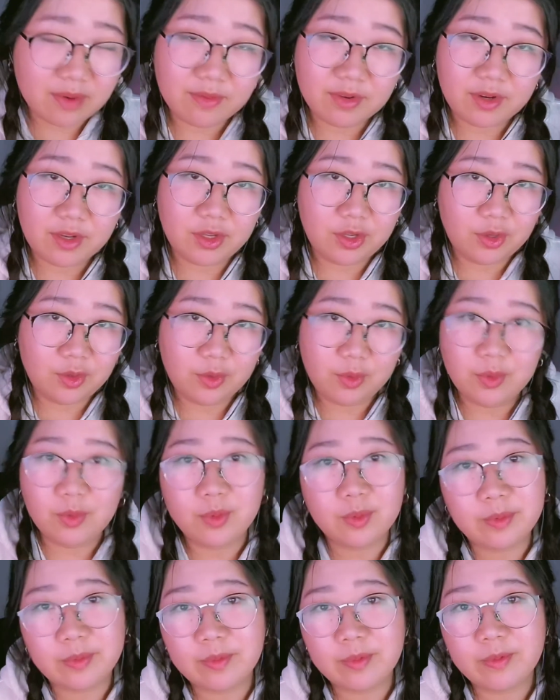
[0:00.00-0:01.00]
whenever
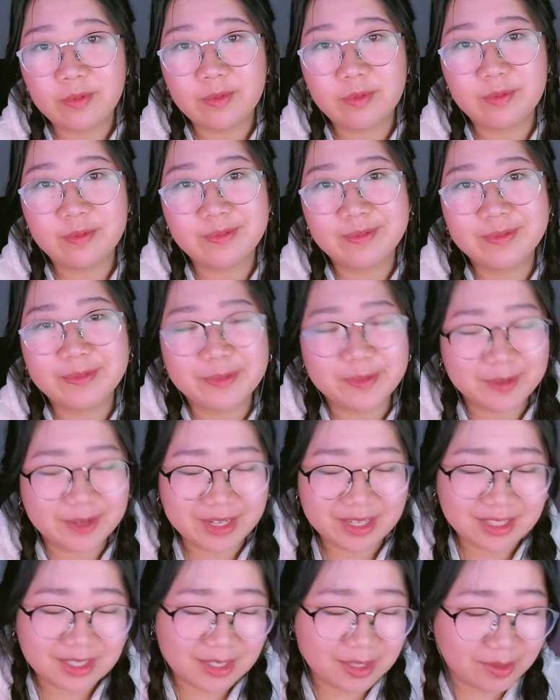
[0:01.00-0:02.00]
you
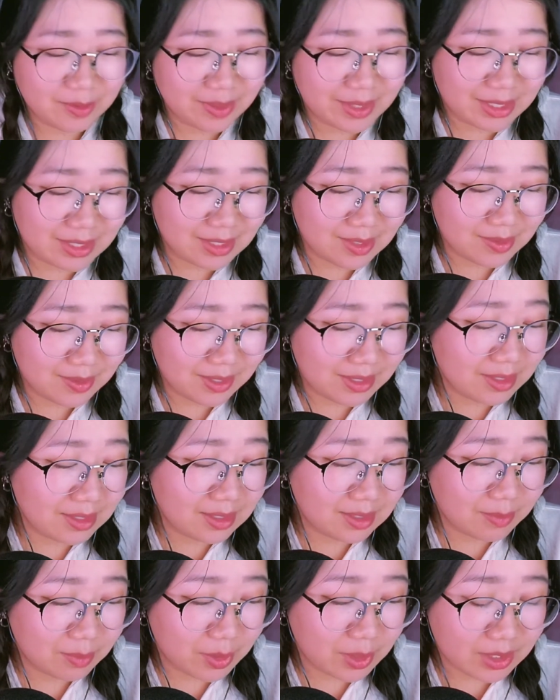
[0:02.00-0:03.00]
want to go into
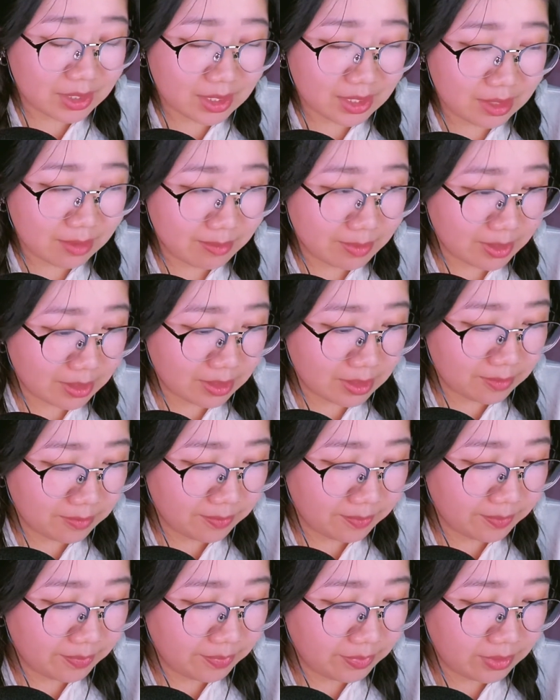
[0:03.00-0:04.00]
it more deeper.